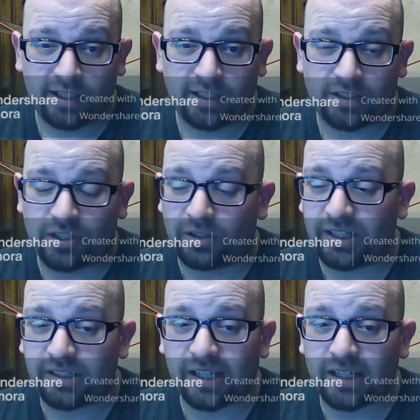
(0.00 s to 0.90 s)
So
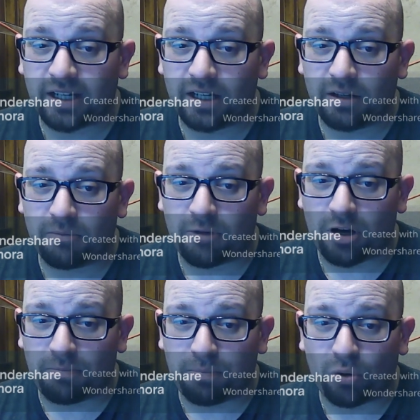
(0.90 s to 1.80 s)
he's like
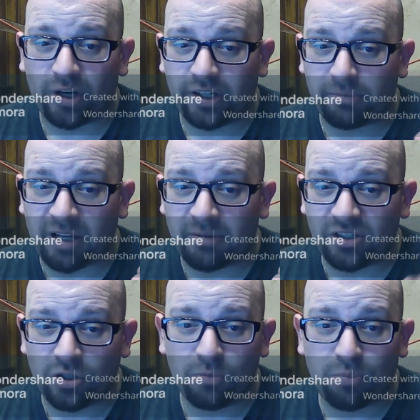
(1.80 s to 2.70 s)
a point, maybe
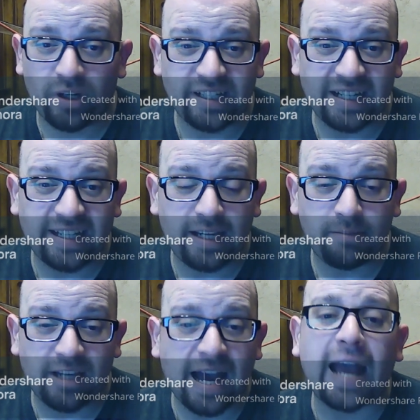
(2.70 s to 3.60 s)
two point a
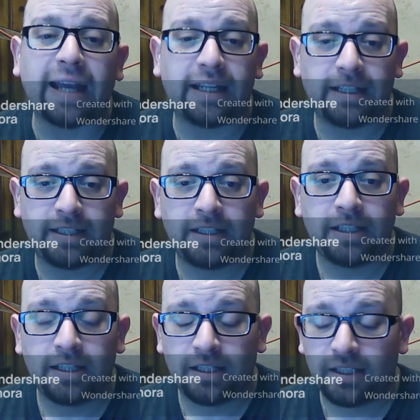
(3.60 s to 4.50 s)
game guy.
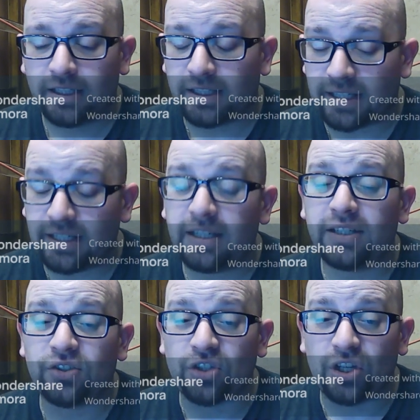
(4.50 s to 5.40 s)
He
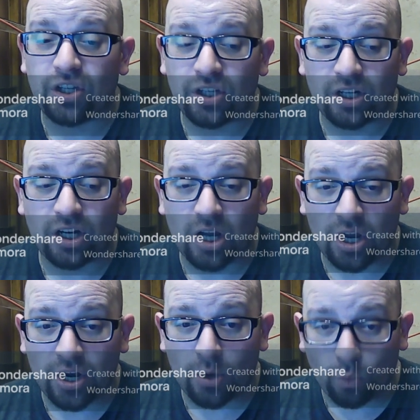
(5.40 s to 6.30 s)
is
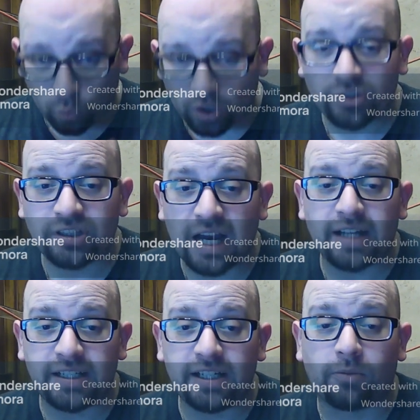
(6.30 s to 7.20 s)
worth
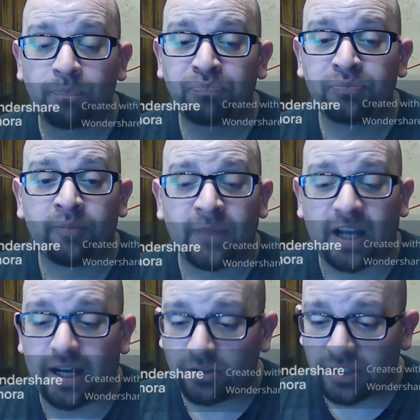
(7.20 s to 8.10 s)
that deal.
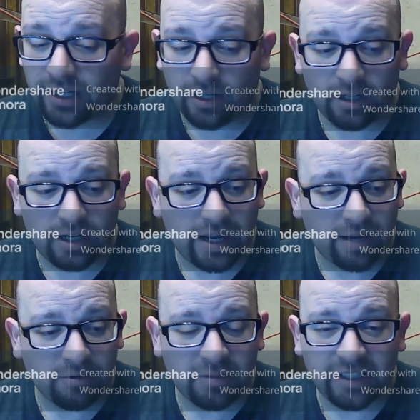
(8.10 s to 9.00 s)
I don't care.
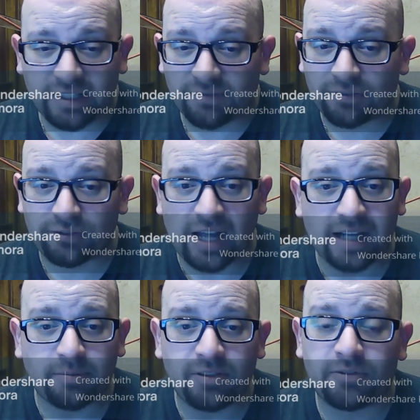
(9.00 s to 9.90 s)
Everybody can
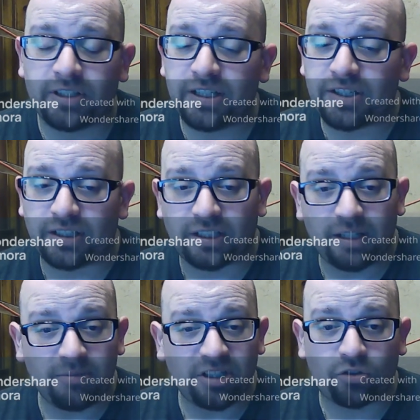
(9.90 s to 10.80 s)
flack me for this and
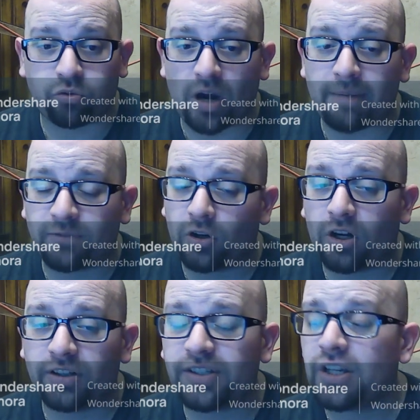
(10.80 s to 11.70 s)
give me crap for
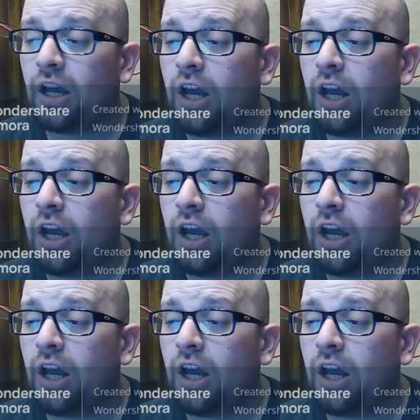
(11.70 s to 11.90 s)
all this.